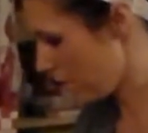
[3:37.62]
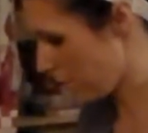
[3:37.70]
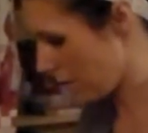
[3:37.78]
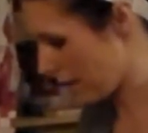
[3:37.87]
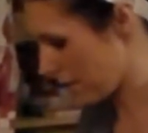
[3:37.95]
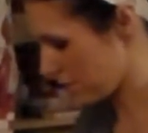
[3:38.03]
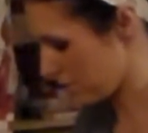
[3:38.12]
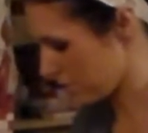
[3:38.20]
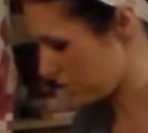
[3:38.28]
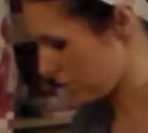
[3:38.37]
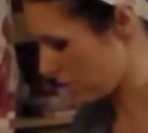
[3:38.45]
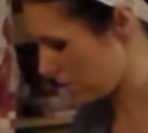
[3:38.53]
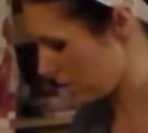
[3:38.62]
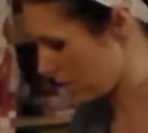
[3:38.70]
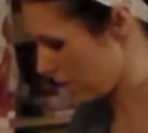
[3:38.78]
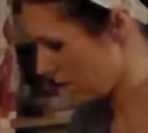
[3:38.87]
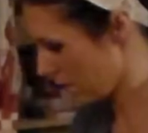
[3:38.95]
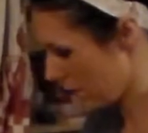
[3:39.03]
going to apply it to the jar.
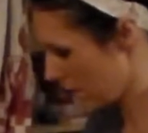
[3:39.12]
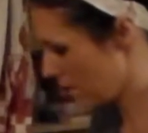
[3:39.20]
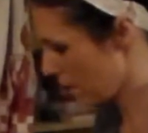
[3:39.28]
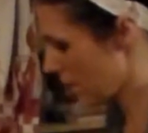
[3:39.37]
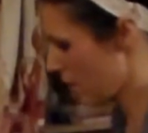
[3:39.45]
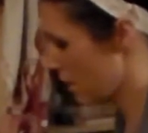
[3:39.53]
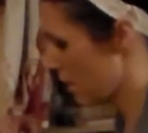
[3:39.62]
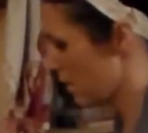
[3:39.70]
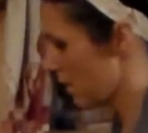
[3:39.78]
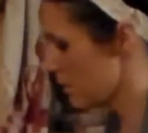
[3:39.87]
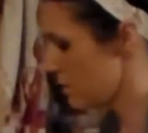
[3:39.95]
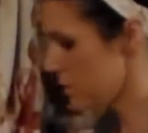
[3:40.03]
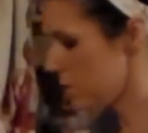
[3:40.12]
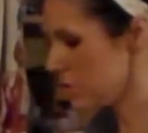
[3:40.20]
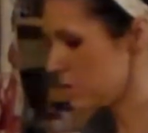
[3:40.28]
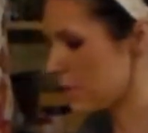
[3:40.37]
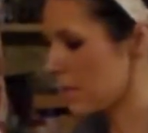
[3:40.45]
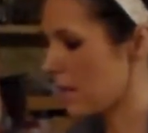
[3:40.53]
So you
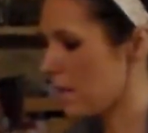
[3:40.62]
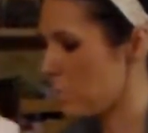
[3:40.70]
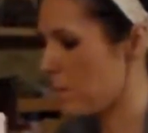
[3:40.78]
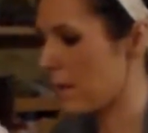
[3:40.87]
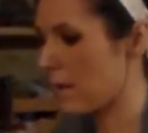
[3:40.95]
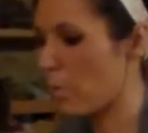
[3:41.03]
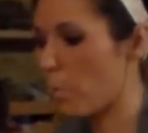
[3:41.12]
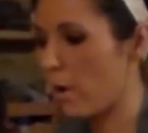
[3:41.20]
just can kind of pick at